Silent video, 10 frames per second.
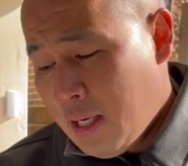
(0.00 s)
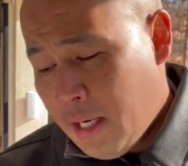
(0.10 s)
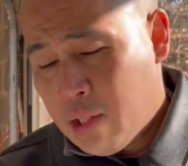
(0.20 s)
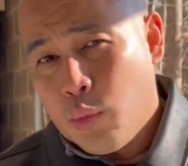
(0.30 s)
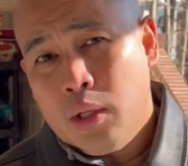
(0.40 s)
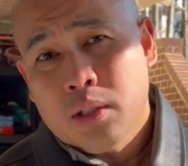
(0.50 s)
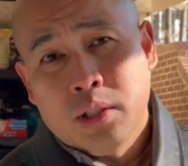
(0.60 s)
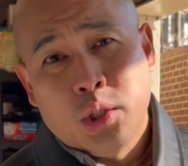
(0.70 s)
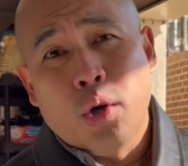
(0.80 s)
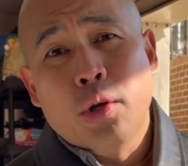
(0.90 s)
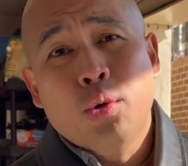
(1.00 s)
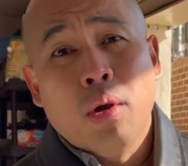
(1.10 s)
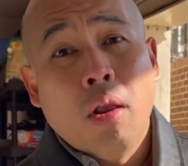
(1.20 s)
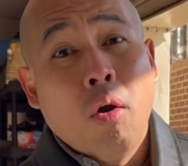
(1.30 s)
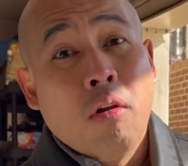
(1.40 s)
it will show you
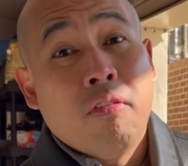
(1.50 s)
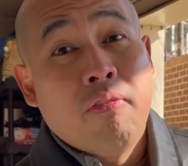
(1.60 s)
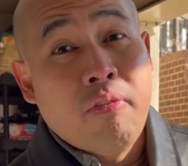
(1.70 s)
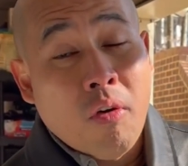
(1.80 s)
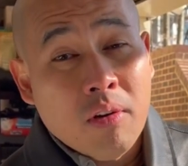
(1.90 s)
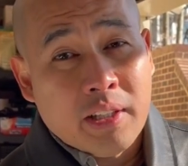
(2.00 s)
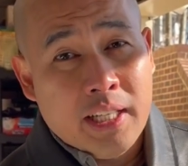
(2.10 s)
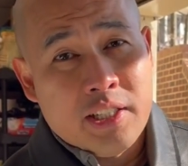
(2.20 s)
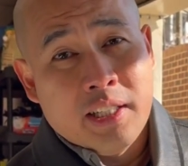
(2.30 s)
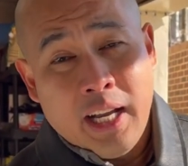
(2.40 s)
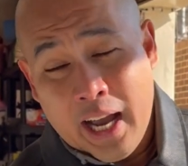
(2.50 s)
low voltage